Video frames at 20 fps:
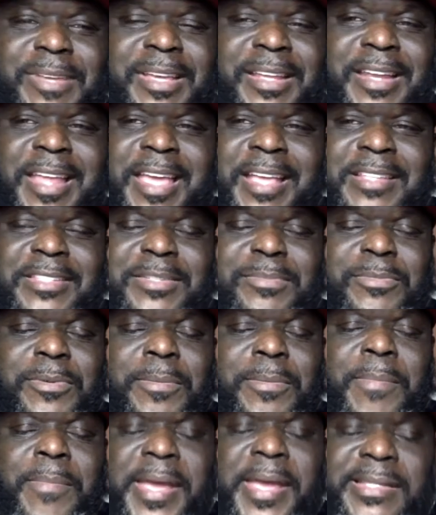man had some
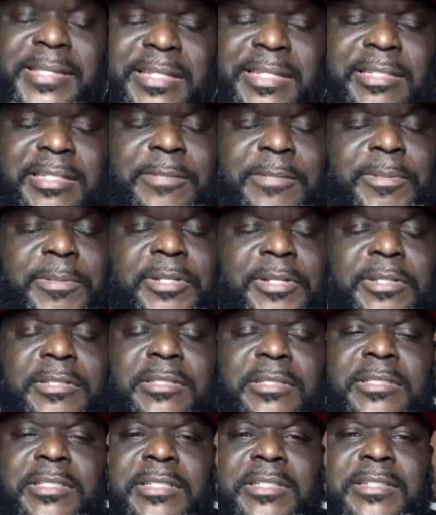amazing
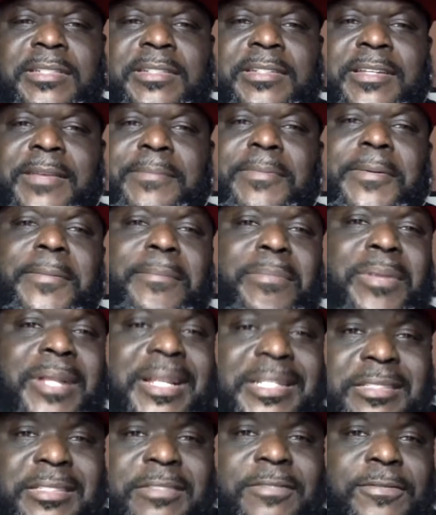experiences. Been
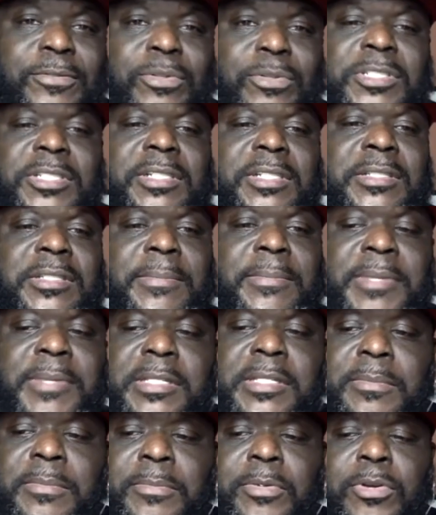blessed and fortunate to
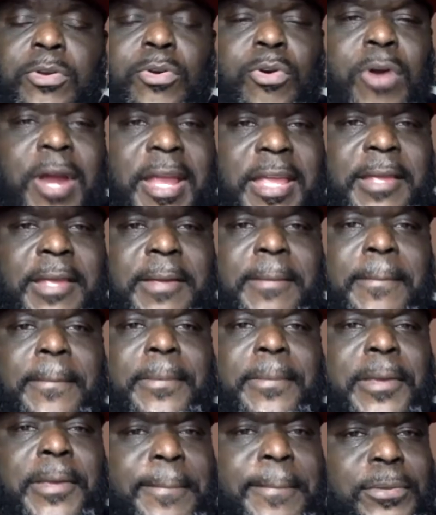meet some great
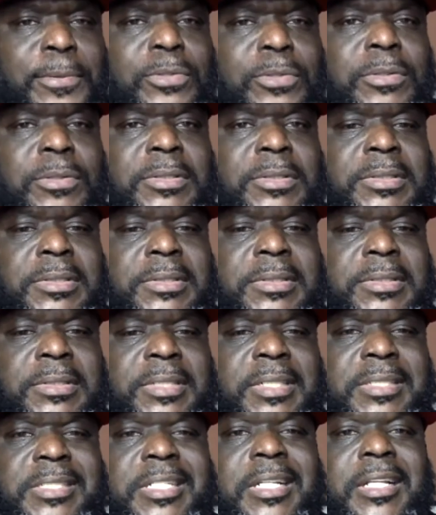people
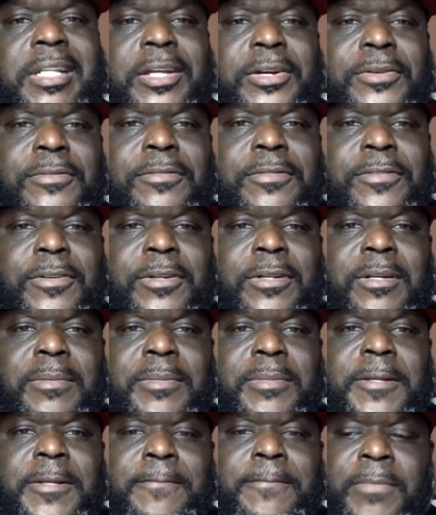uh, to learn
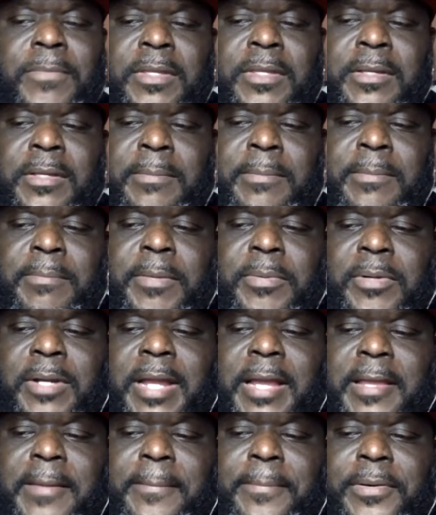from and people that
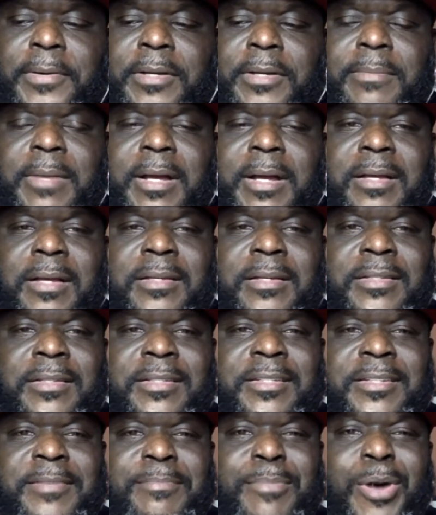I can put in my
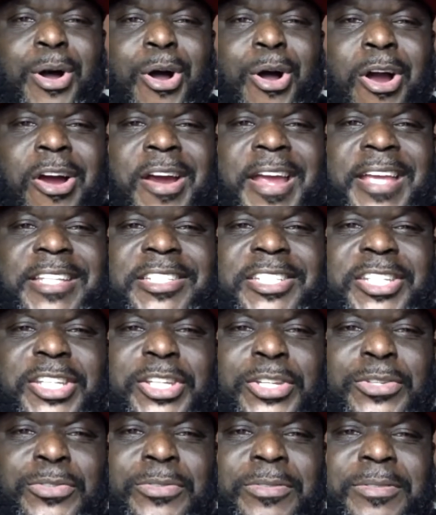my
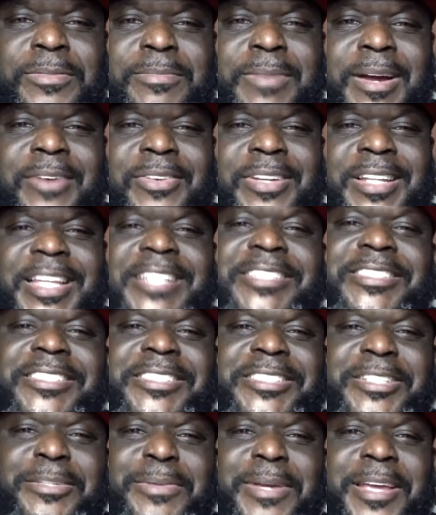RHQ, my
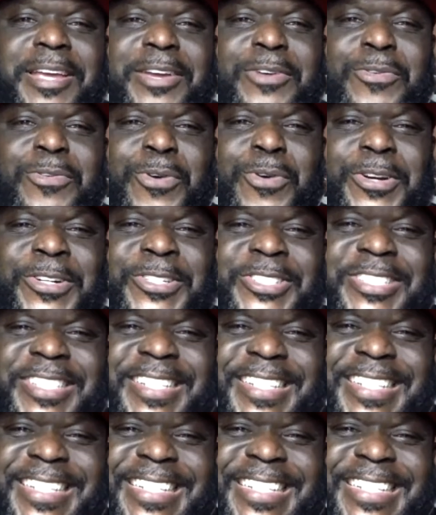relationship headquarters.